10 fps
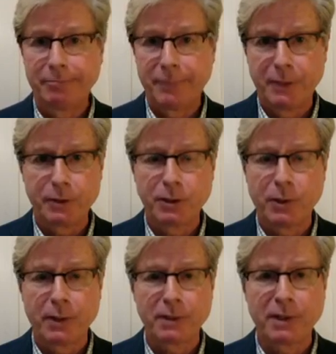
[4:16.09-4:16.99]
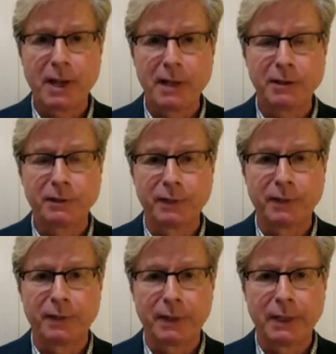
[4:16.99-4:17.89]
they're showing signs of
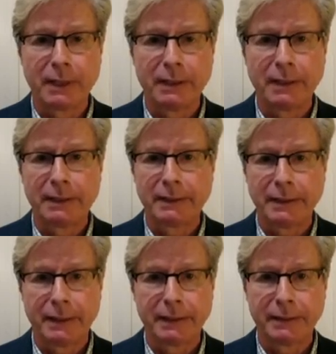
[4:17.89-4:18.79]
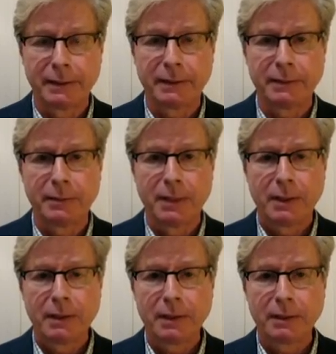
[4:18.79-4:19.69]
giving in, and, and the
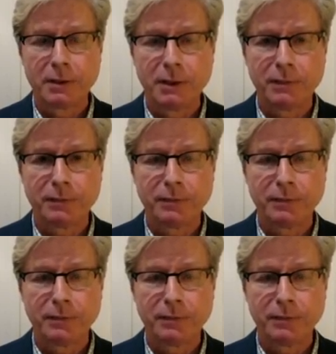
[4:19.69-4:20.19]
uh, chief,